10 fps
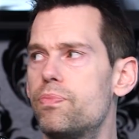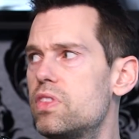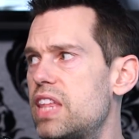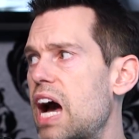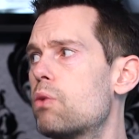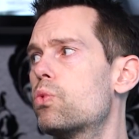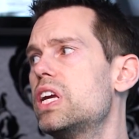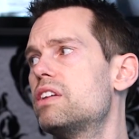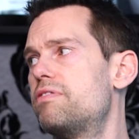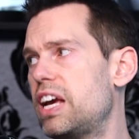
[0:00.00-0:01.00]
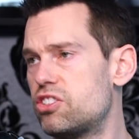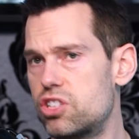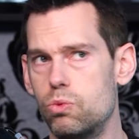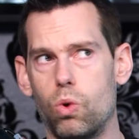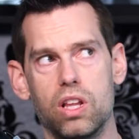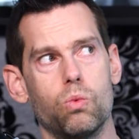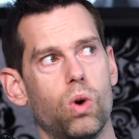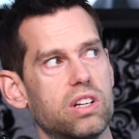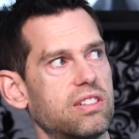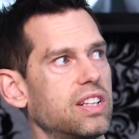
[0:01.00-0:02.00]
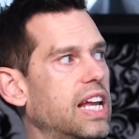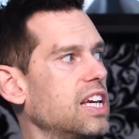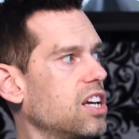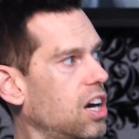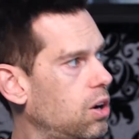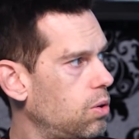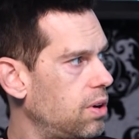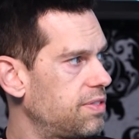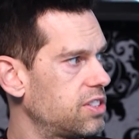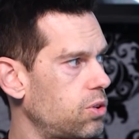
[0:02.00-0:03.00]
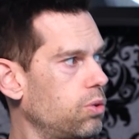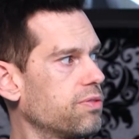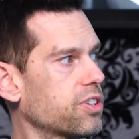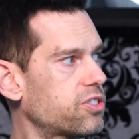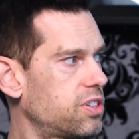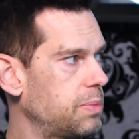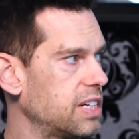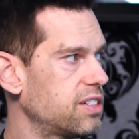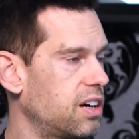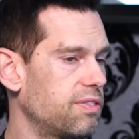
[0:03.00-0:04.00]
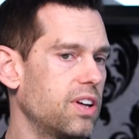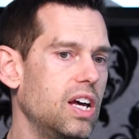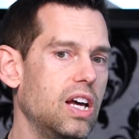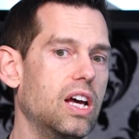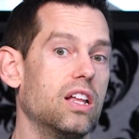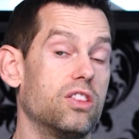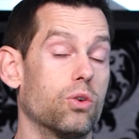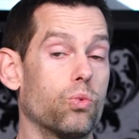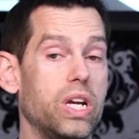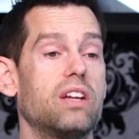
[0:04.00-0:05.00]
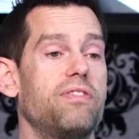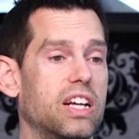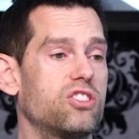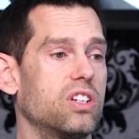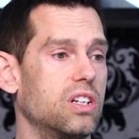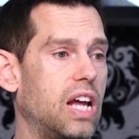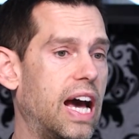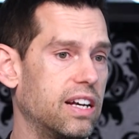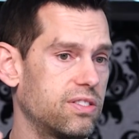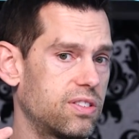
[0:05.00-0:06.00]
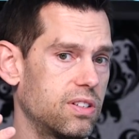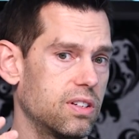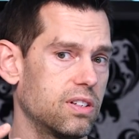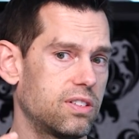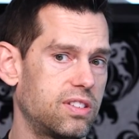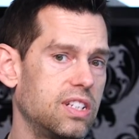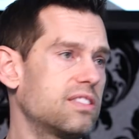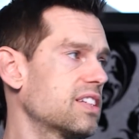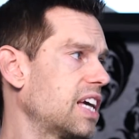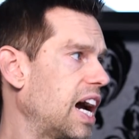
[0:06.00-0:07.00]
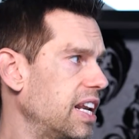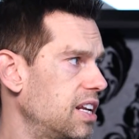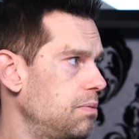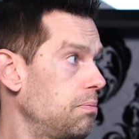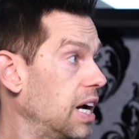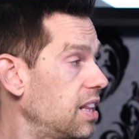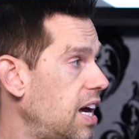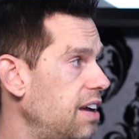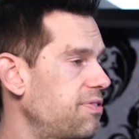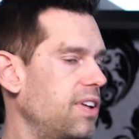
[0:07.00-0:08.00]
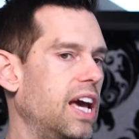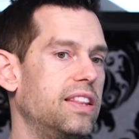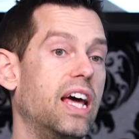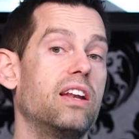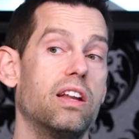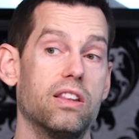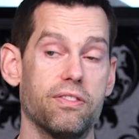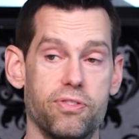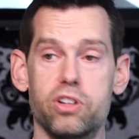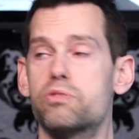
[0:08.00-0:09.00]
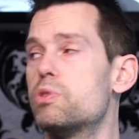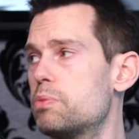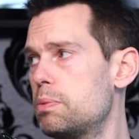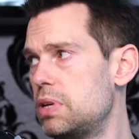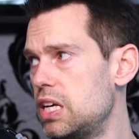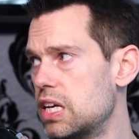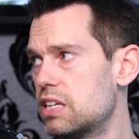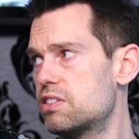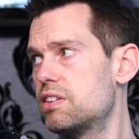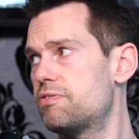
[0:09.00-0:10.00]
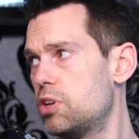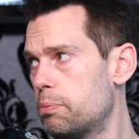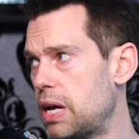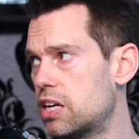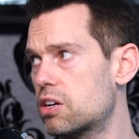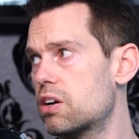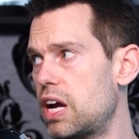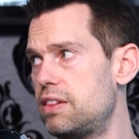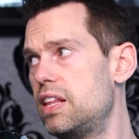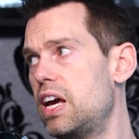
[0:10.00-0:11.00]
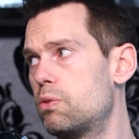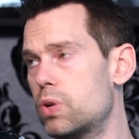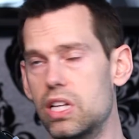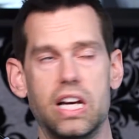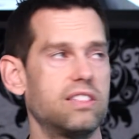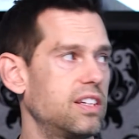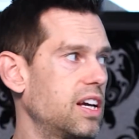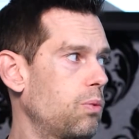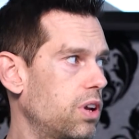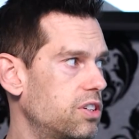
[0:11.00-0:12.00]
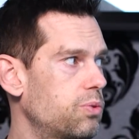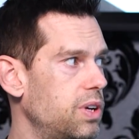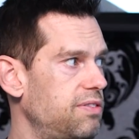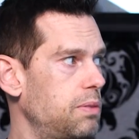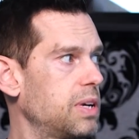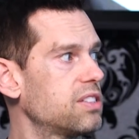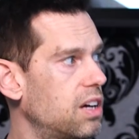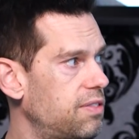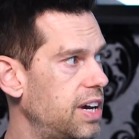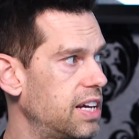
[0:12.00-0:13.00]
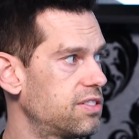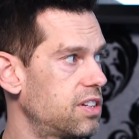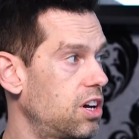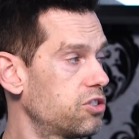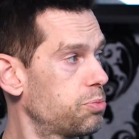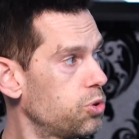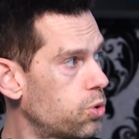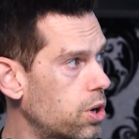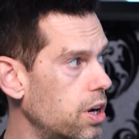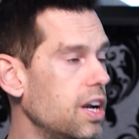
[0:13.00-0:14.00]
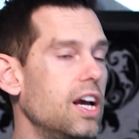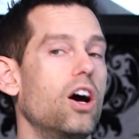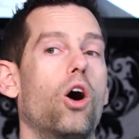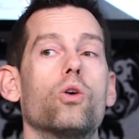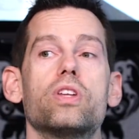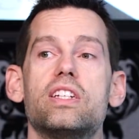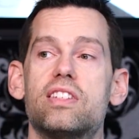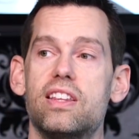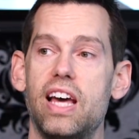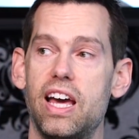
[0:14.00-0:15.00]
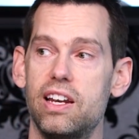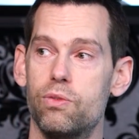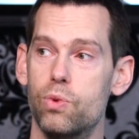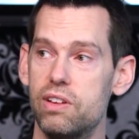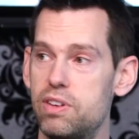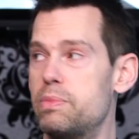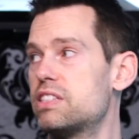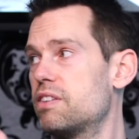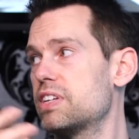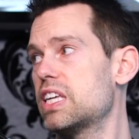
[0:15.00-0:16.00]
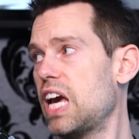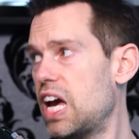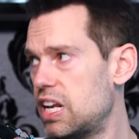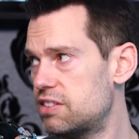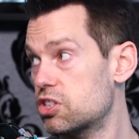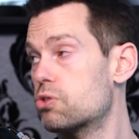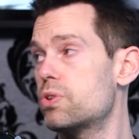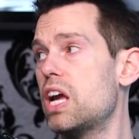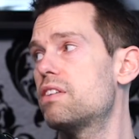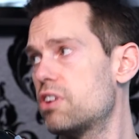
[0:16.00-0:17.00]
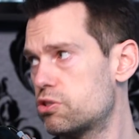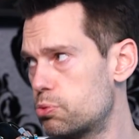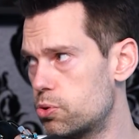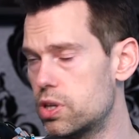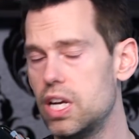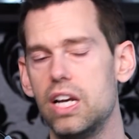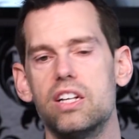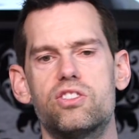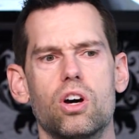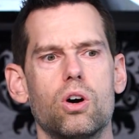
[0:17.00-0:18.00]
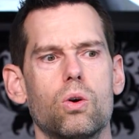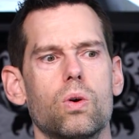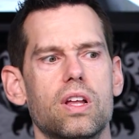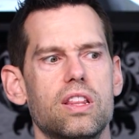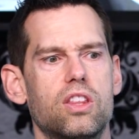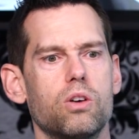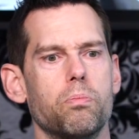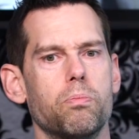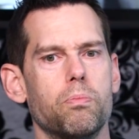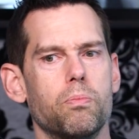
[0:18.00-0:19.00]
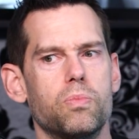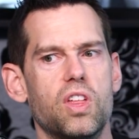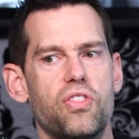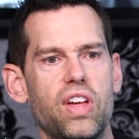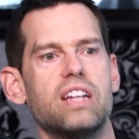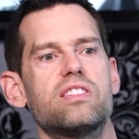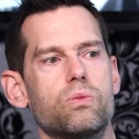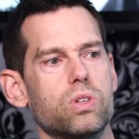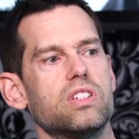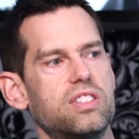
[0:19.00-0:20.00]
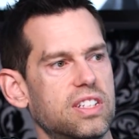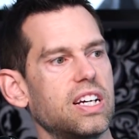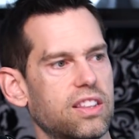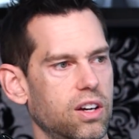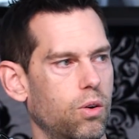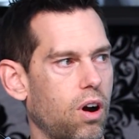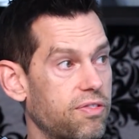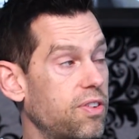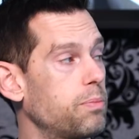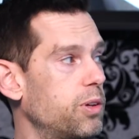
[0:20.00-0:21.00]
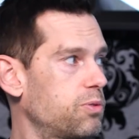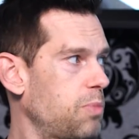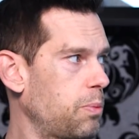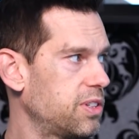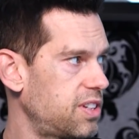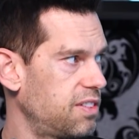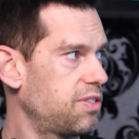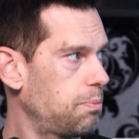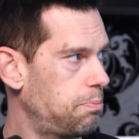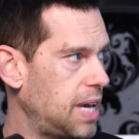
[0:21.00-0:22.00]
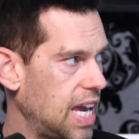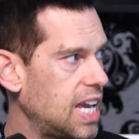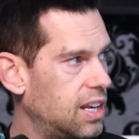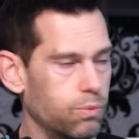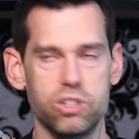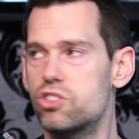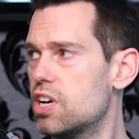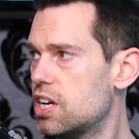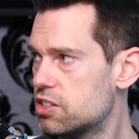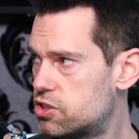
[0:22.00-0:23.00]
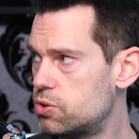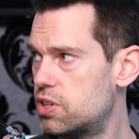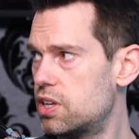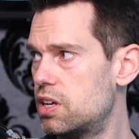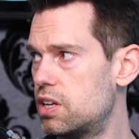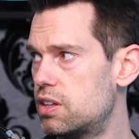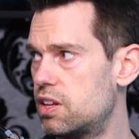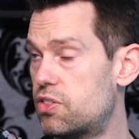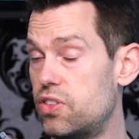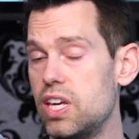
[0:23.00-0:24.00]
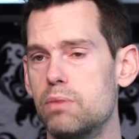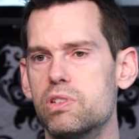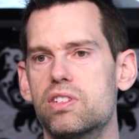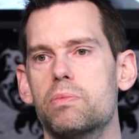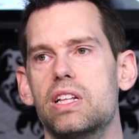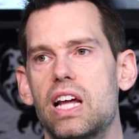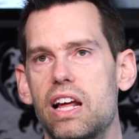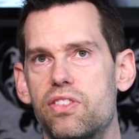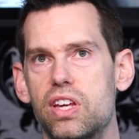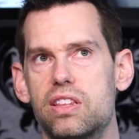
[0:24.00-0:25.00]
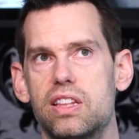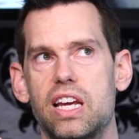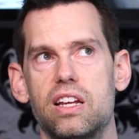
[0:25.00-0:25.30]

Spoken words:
that reinvention, while it was letting go of this old version of myself, the reinvention has since guided my life. And then the first movement being as a filmmaker, and then realizing I wanted to reinvent myself as an entrepreneur, only to then reinvent myself again as a creative entrepreneur. So the things that really stick, though, are from those moments of pain, which to the theme is something that I think that